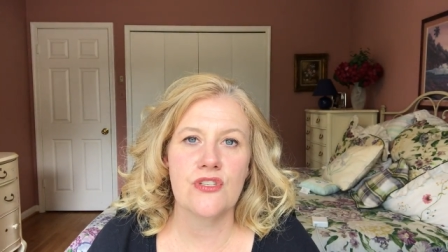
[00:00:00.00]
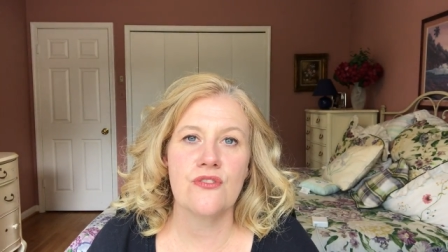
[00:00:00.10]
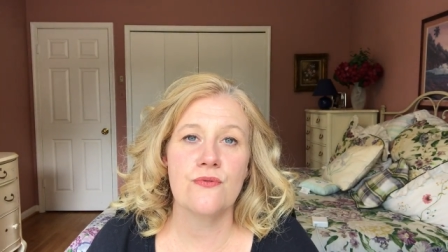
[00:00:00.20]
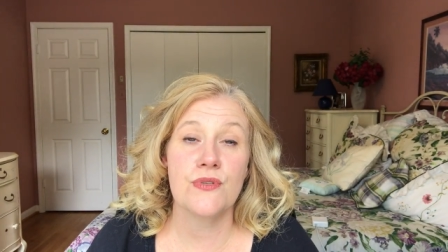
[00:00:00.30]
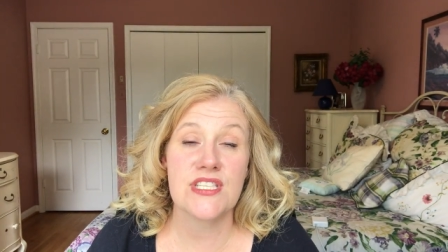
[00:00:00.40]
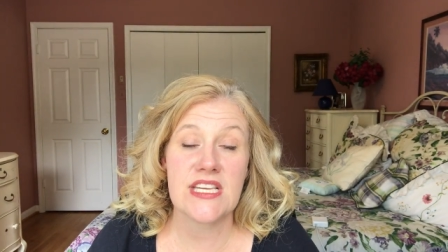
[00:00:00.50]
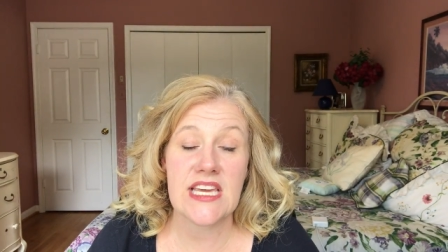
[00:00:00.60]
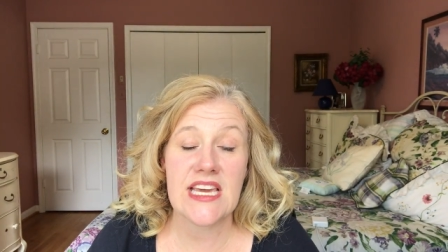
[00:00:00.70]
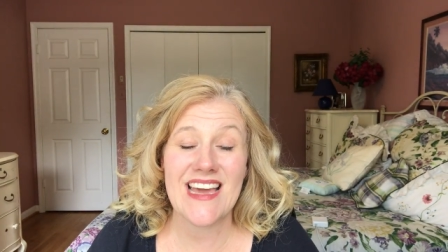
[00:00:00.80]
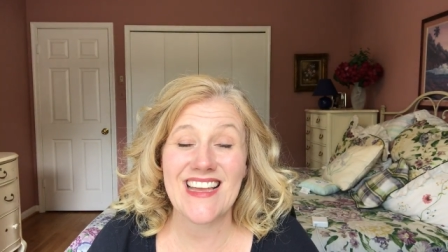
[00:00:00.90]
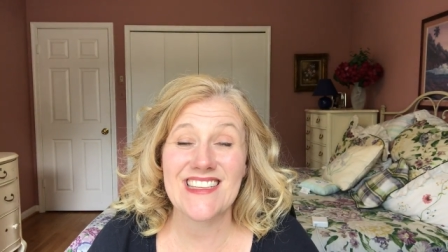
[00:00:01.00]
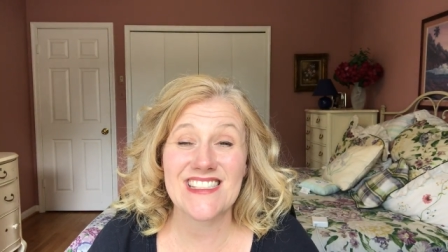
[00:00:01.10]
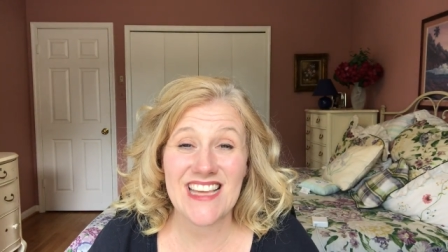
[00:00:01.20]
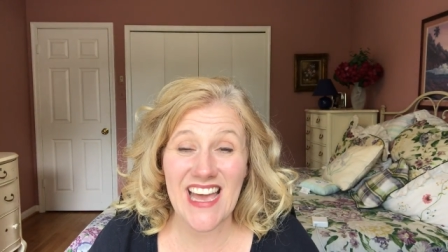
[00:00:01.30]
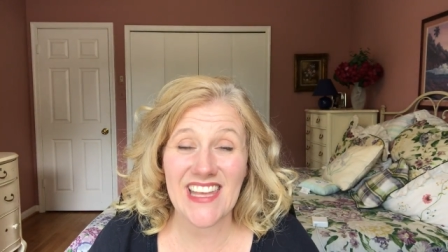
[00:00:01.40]
to see
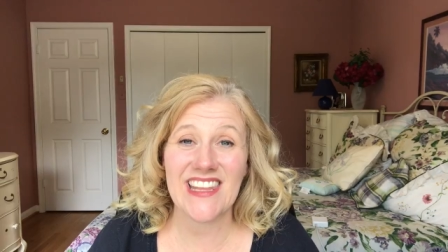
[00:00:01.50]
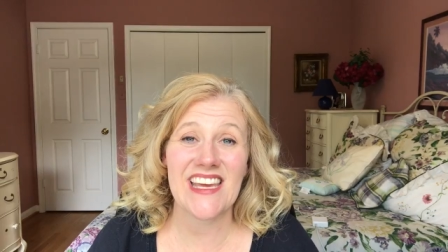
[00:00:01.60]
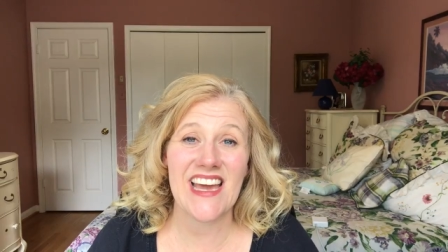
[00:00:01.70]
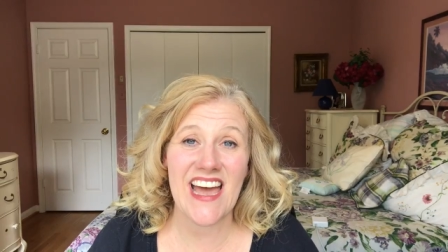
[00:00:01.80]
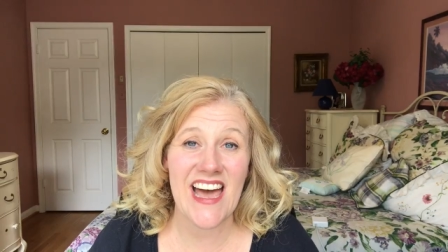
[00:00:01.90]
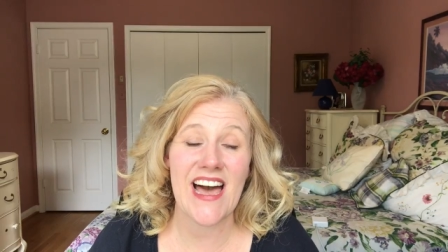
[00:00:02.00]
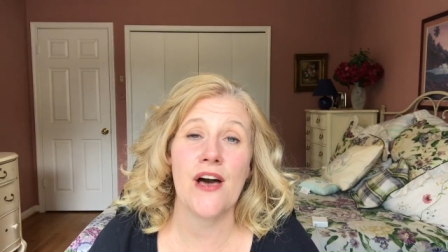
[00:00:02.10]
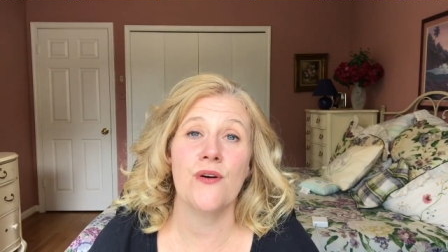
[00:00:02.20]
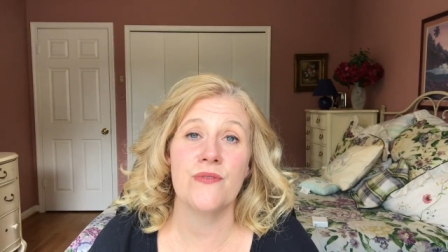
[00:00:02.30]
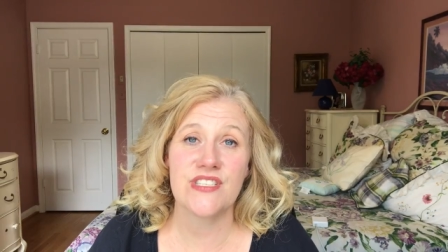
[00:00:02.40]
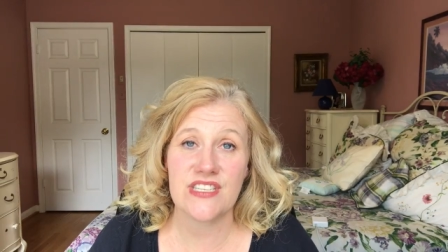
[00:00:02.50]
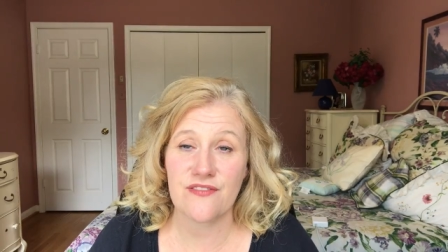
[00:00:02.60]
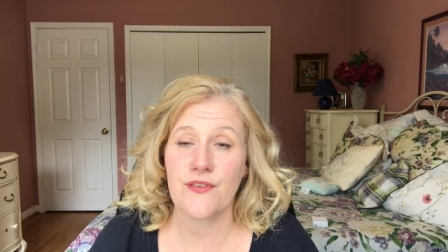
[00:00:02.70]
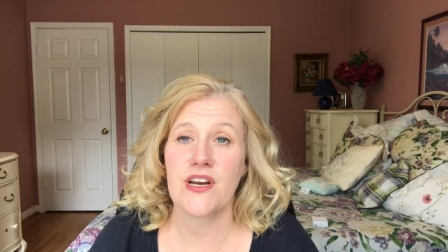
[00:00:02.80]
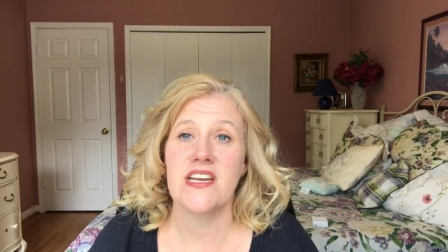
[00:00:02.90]
exactly how
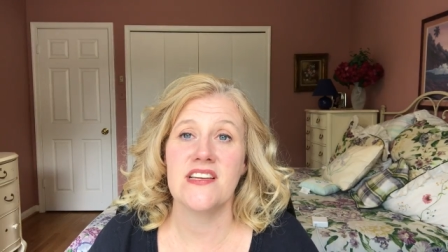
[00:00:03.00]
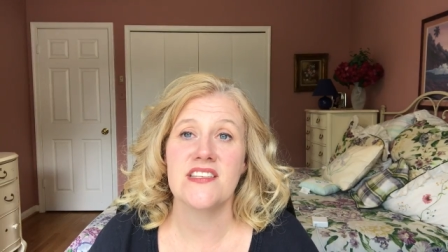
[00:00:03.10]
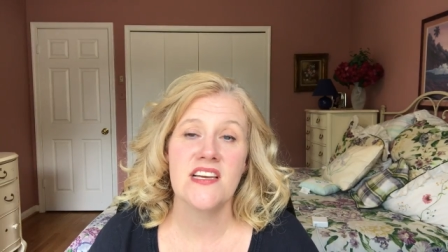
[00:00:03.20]
different.